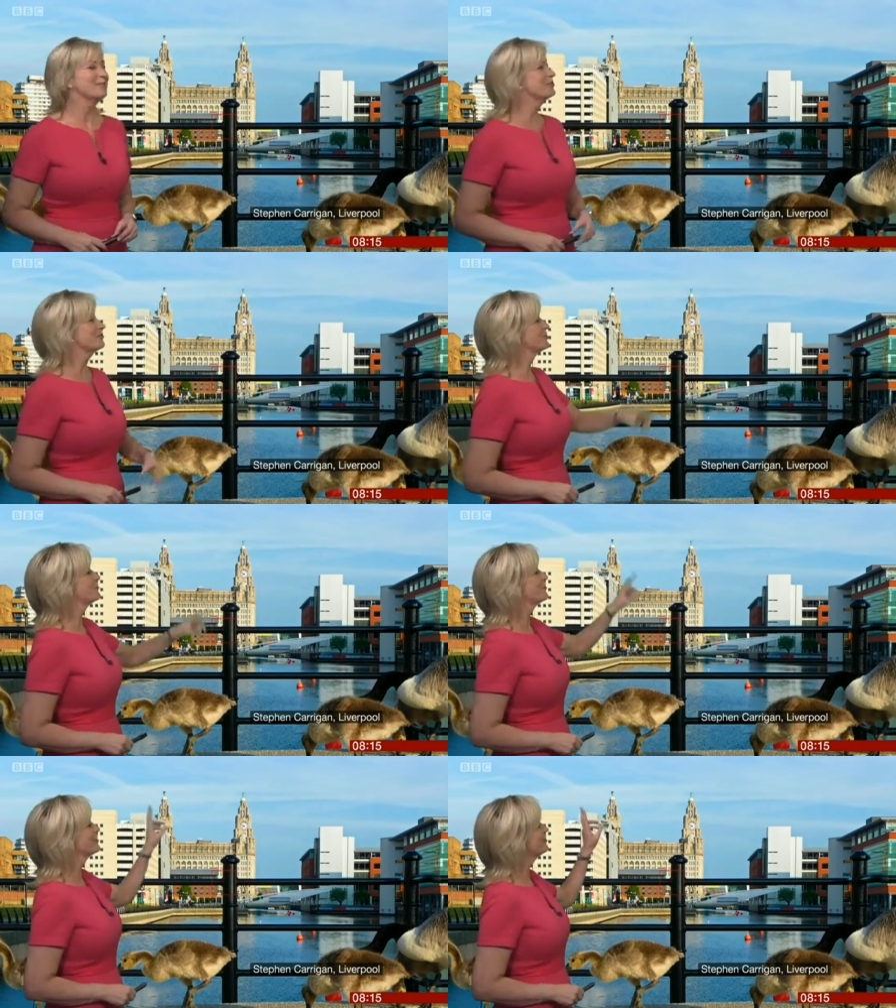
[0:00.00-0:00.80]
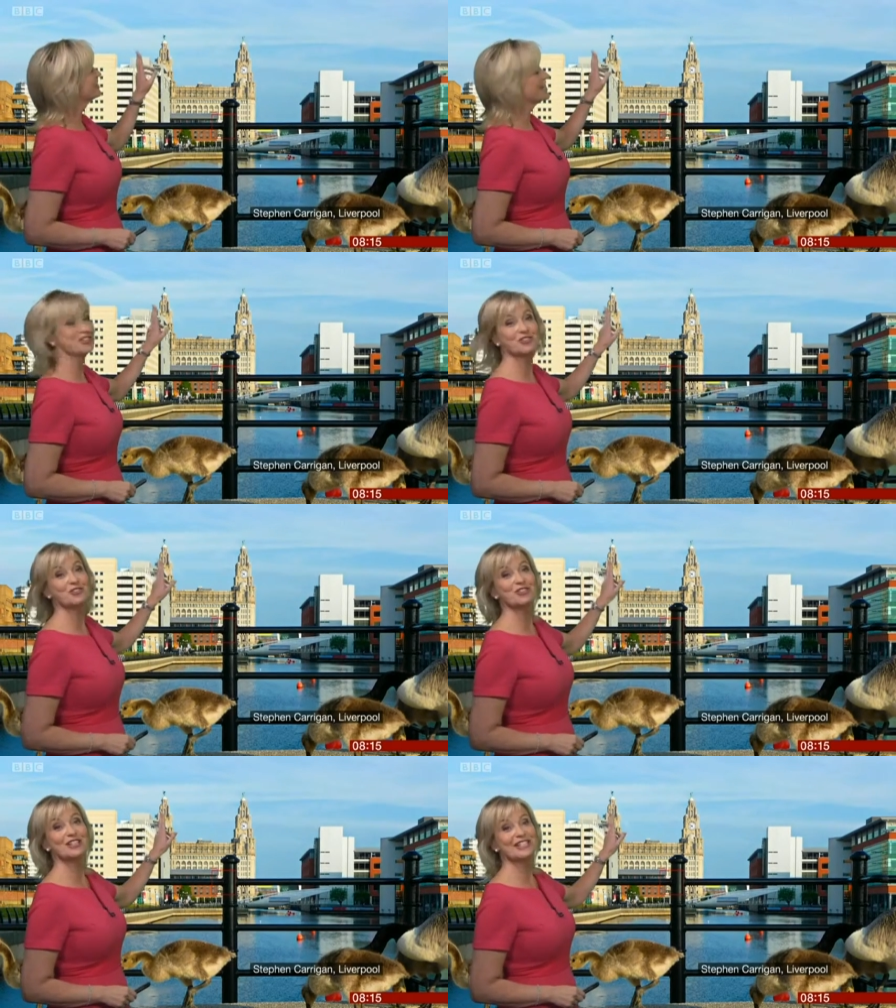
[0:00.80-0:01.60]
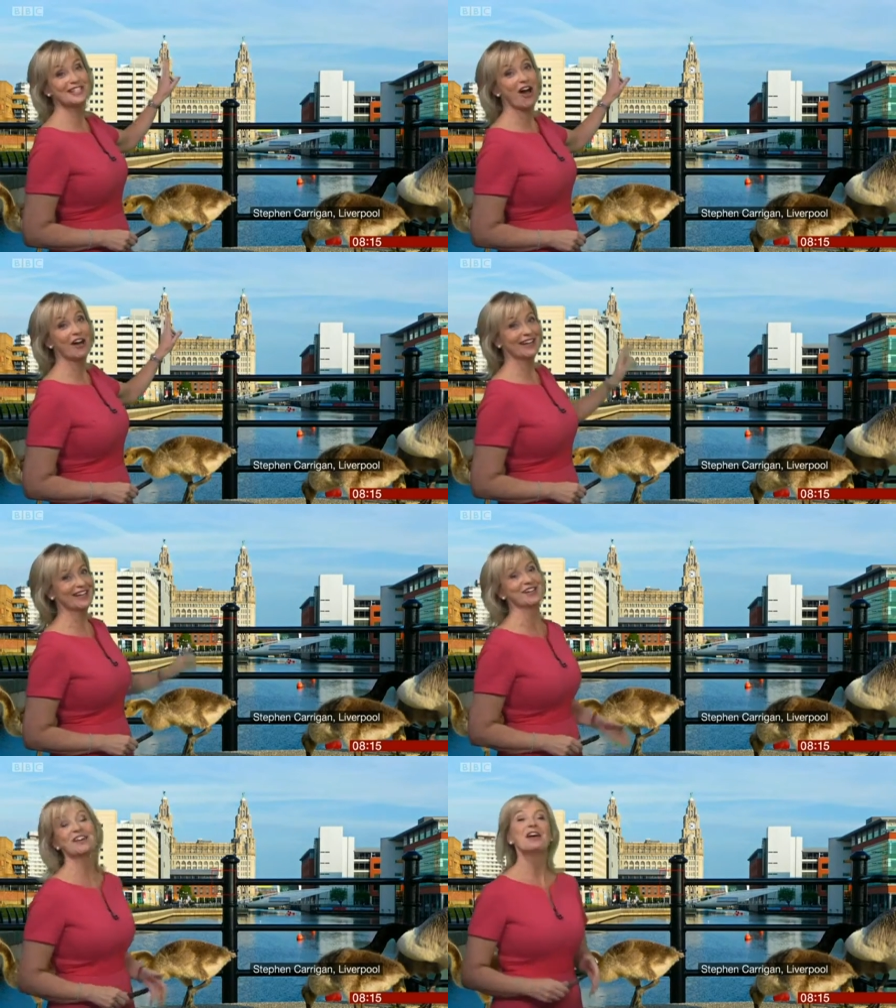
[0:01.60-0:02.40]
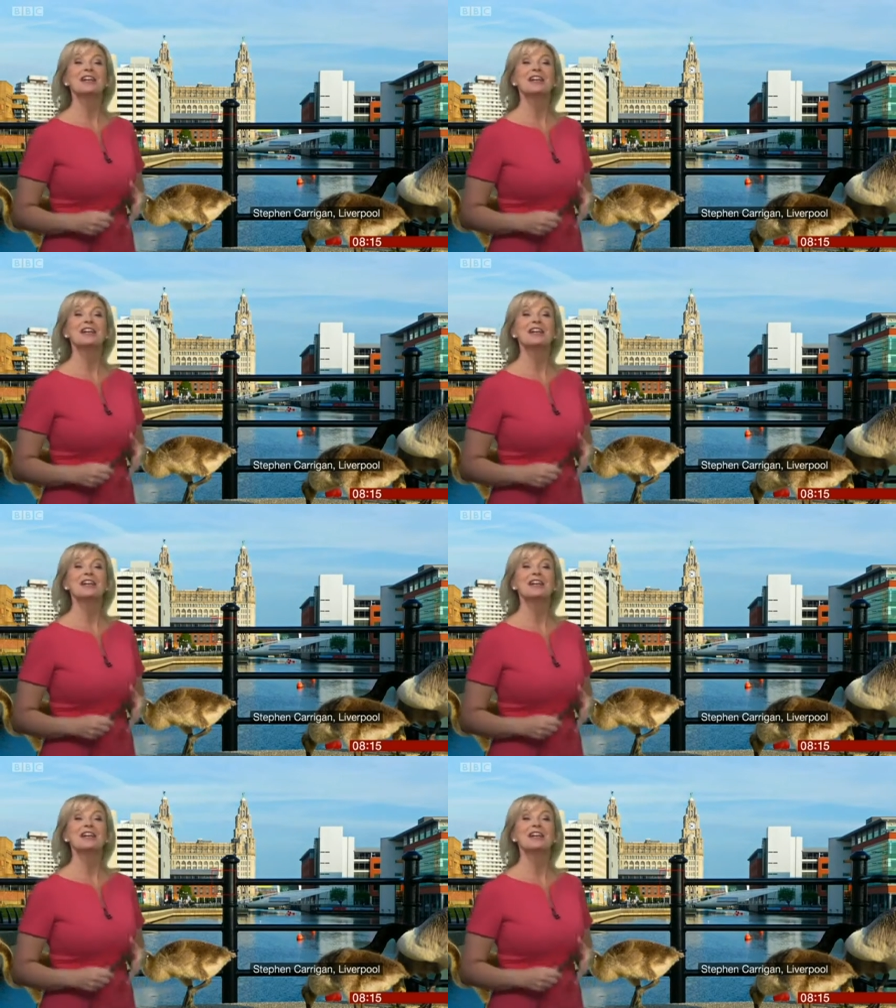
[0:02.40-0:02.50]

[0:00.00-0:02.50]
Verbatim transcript: I want you to draw your attention though to the sky here.